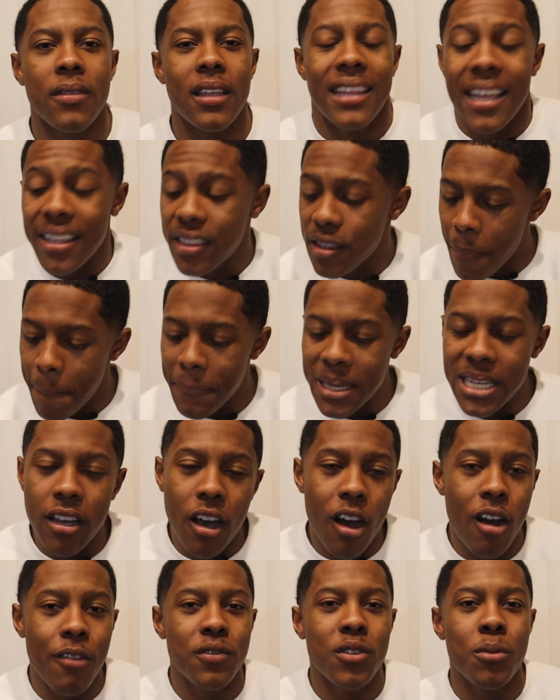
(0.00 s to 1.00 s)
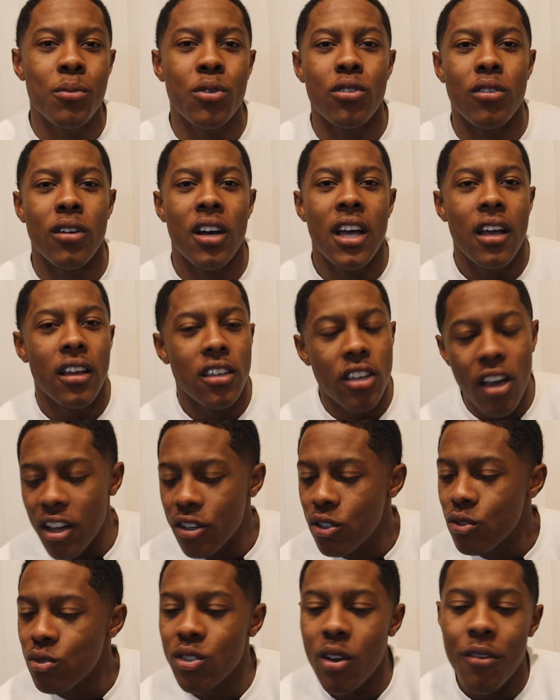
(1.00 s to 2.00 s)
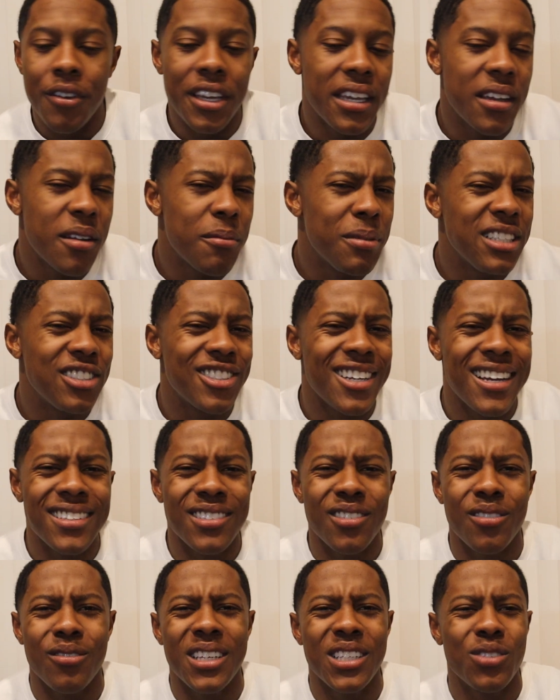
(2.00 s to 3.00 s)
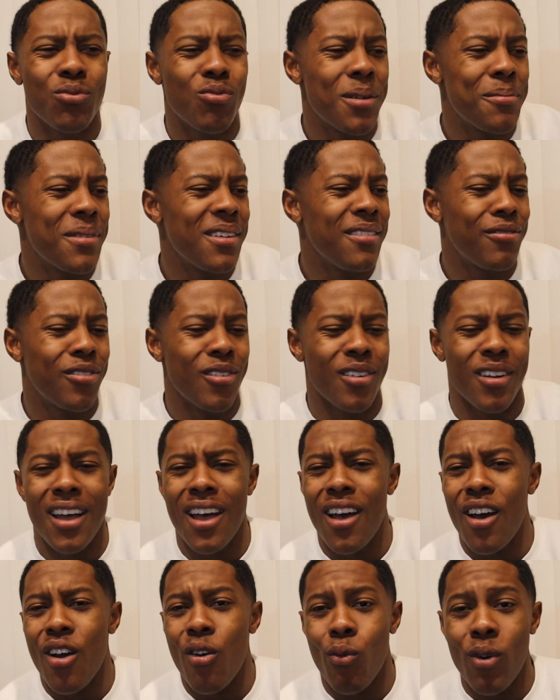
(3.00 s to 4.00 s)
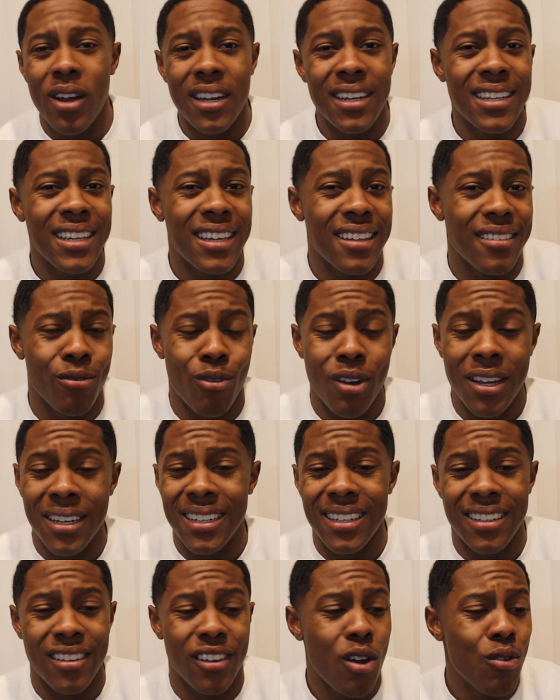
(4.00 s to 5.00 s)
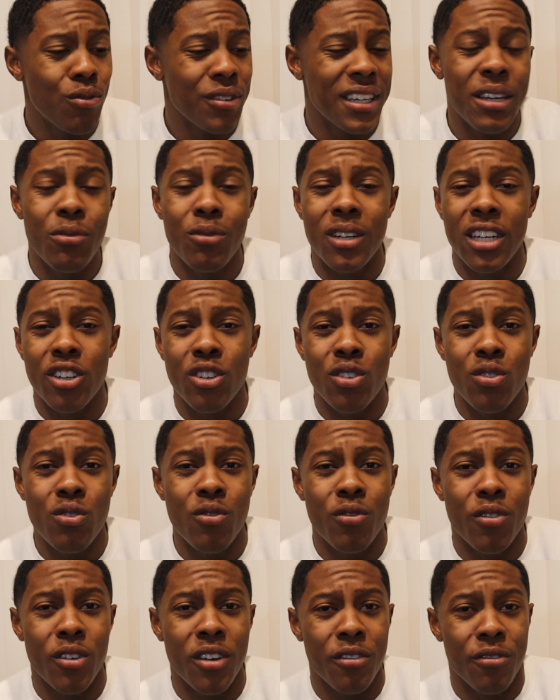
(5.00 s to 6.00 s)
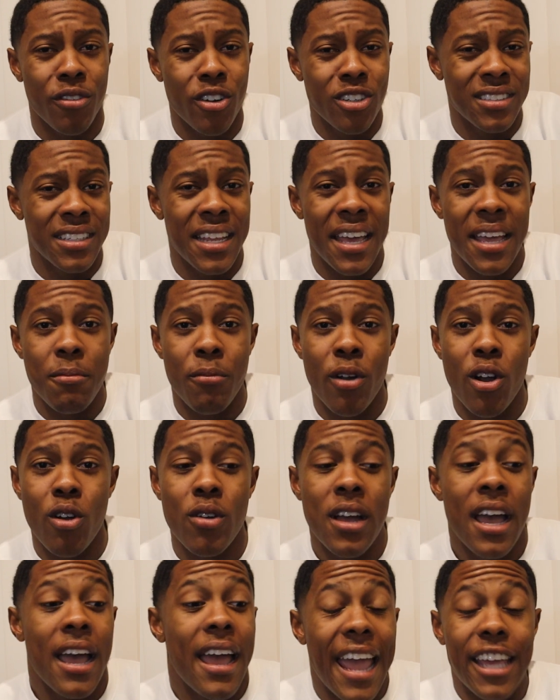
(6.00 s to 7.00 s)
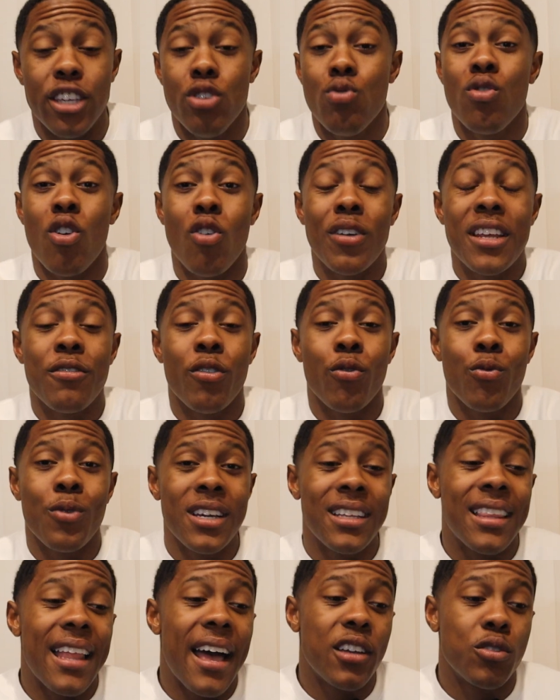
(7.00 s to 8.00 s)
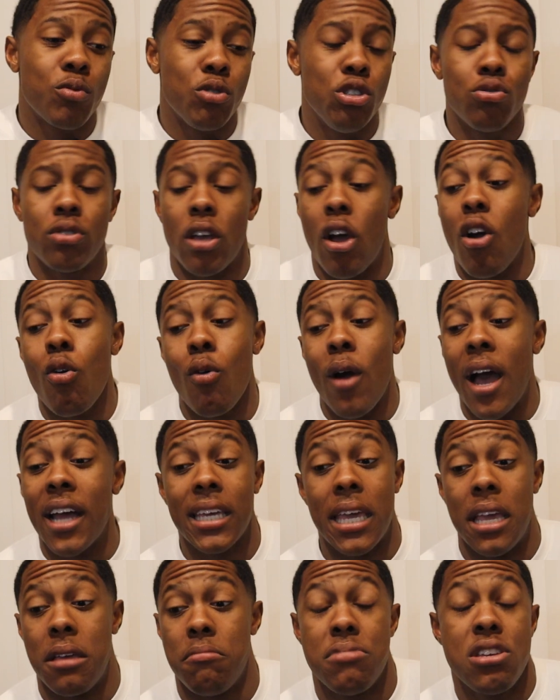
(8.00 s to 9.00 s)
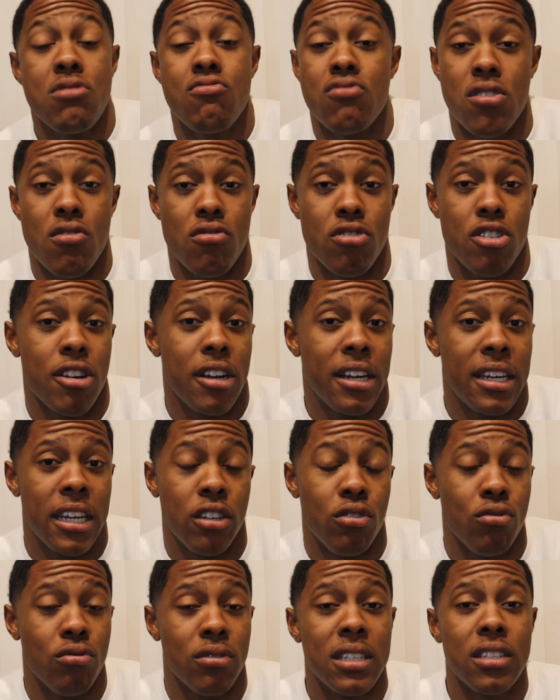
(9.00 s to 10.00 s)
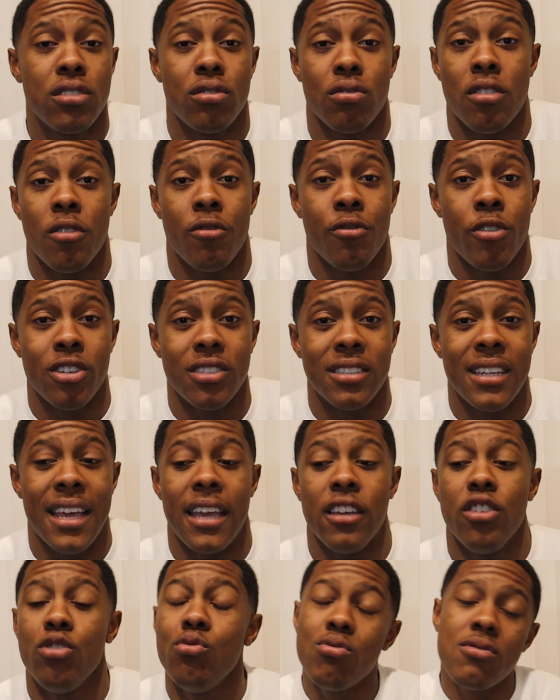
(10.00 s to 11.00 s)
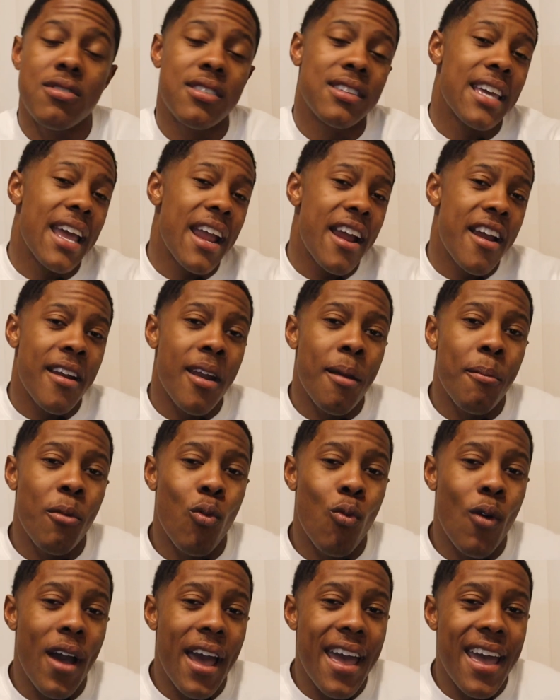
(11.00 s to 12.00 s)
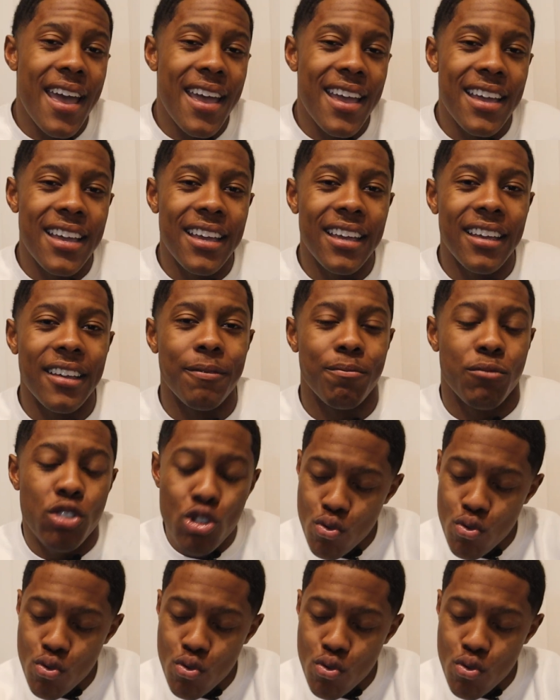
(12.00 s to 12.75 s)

Let them be comfortable. Y'all dudes over here be judging these women for wanting to, to go get with a dude for the first date, bro. And you don't even realize when you say, oh, I can't be with no girl that do this on the first date. You scaring them away.